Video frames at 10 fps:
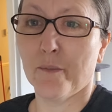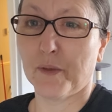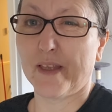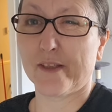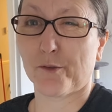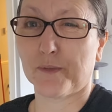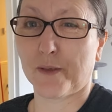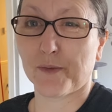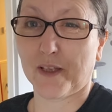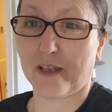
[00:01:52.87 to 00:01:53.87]
but then
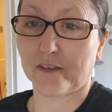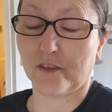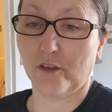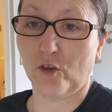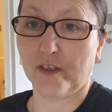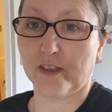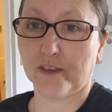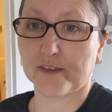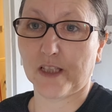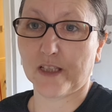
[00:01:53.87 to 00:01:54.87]
sometimes I'll get looking and
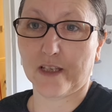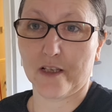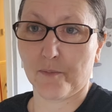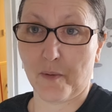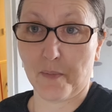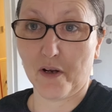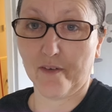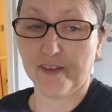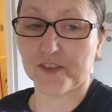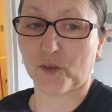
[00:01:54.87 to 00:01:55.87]
it's like get a bit
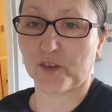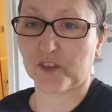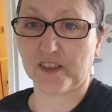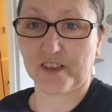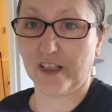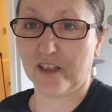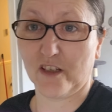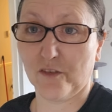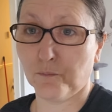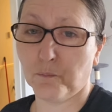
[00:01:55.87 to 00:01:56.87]
boring, so I'll just click
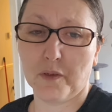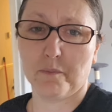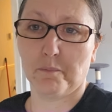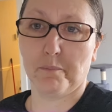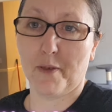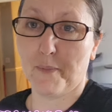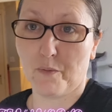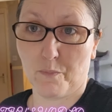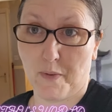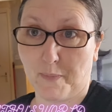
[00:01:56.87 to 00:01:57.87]
off. Probably
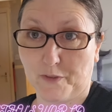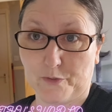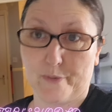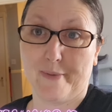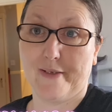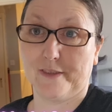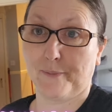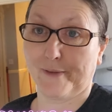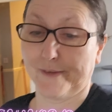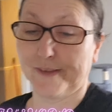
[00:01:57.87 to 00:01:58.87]
what people do to mine, to
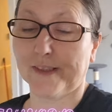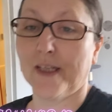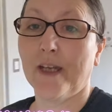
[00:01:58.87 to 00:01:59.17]
be honest.